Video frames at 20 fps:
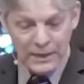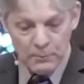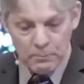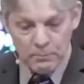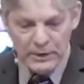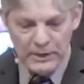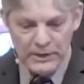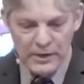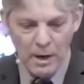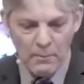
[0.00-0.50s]
I
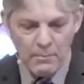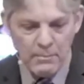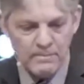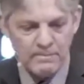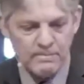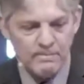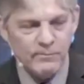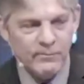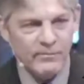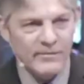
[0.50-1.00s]
get beat up.
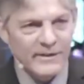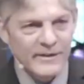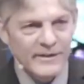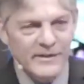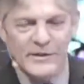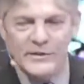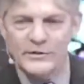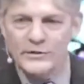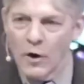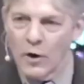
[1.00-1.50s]

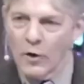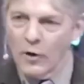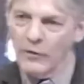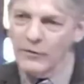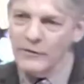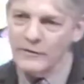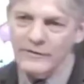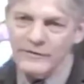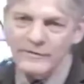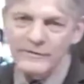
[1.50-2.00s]

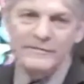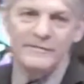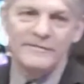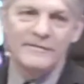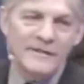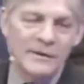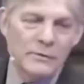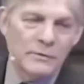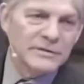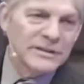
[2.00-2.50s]
So
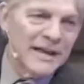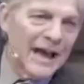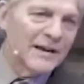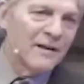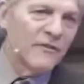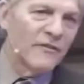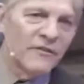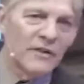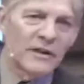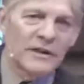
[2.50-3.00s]
he was
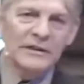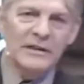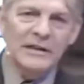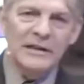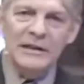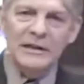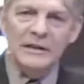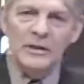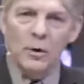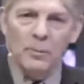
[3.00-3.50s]
kind of
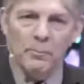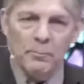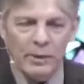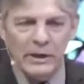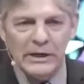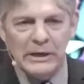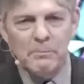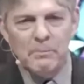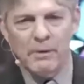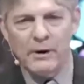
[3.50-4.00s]
feeling a little
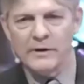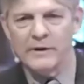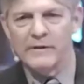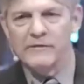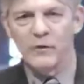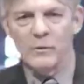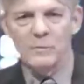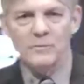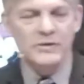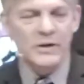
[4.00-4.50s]
pity
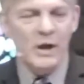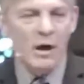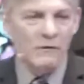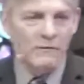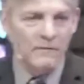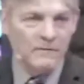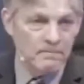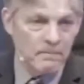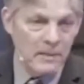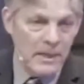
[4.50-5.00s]
party for
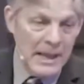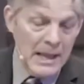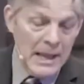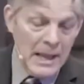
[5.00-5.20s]
himself.